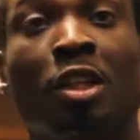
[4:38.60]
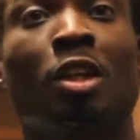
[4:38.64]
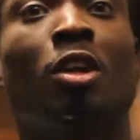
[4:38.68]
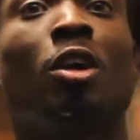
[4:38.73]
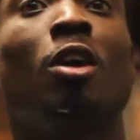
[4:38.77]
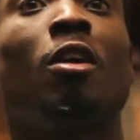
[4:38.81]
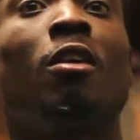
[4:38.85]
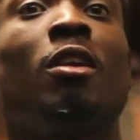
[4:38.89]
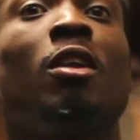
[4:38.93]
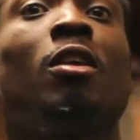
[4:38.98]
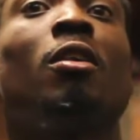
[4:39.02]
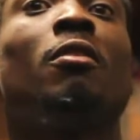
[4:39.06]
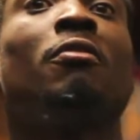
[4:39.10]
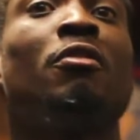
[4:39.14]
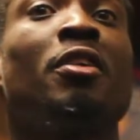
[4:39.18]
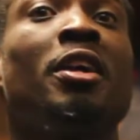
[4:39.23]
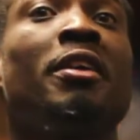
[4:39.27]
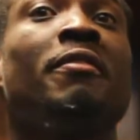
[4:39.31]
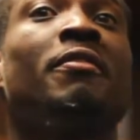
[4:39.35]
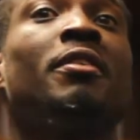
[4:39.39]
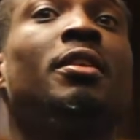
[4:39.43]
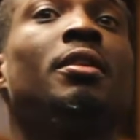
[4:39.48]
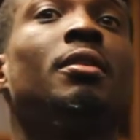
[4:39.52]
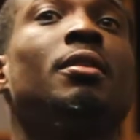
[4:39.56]
color of
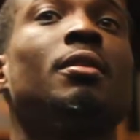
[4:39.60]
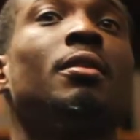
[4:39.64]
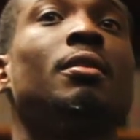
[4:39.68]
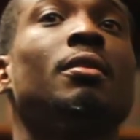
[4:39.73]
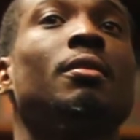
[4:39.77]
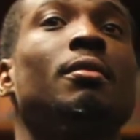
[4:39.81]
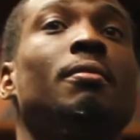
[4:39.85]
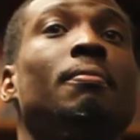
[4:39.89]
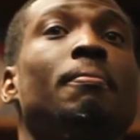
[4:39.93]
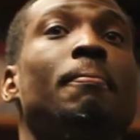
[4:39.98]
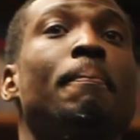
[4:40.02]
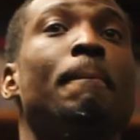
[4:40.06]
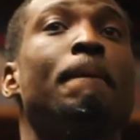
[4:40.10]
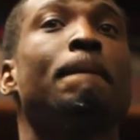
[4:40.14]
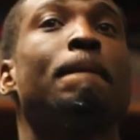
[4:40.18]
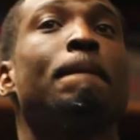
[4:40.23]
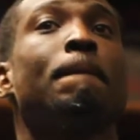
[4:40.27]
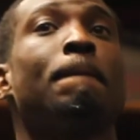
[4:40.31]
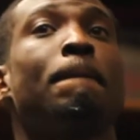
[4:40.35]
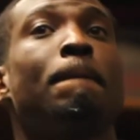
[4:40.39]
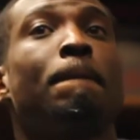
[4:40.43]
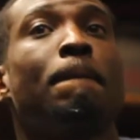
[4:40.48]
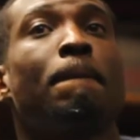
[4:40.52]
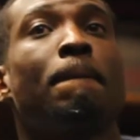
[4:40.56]
raven.
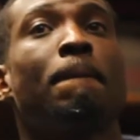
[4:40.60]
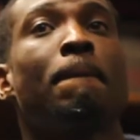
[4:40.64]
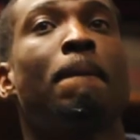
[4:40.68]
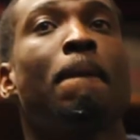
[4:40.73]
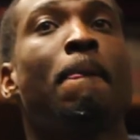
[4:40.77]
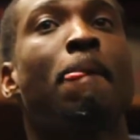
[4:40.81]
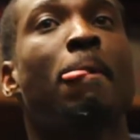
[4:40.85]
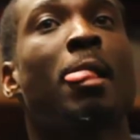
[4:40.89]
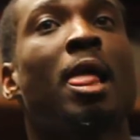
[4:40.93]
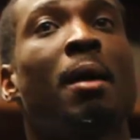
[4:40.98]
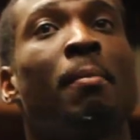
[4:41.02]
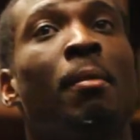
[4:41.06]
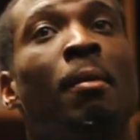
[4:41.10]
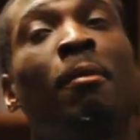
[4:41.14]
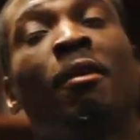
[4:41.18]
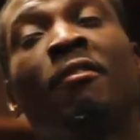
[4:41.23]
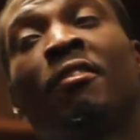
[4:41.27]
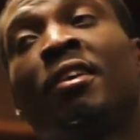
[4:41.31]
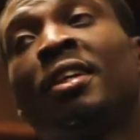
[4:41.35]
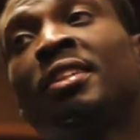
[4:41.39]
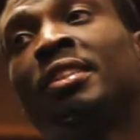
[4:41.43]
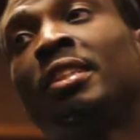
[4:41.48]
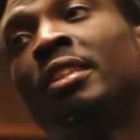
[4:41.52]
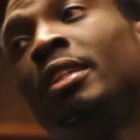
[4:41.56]
My
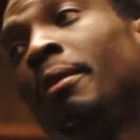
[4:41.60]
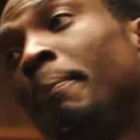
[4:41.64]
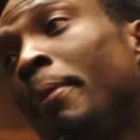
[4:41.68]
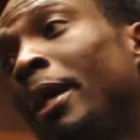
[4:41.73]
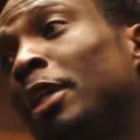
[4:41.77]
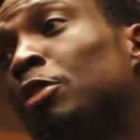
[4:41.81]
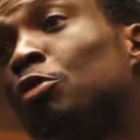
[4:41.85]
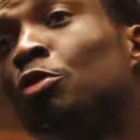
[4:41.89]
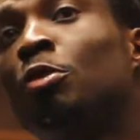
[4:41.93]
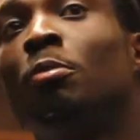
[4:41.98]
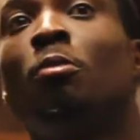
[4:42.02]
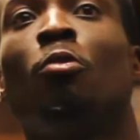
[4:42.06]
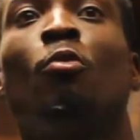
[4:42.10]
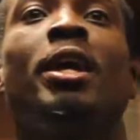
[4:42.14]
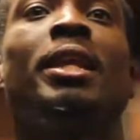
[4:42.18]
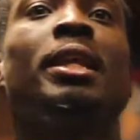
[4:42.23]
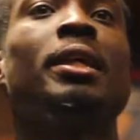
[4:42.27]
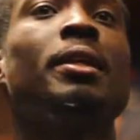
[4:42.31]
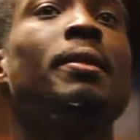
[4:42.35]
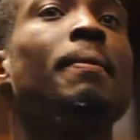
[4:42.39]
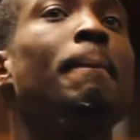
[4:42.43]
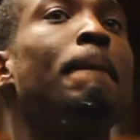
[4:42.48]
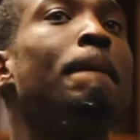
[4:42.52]
brother is in the bedroom welling.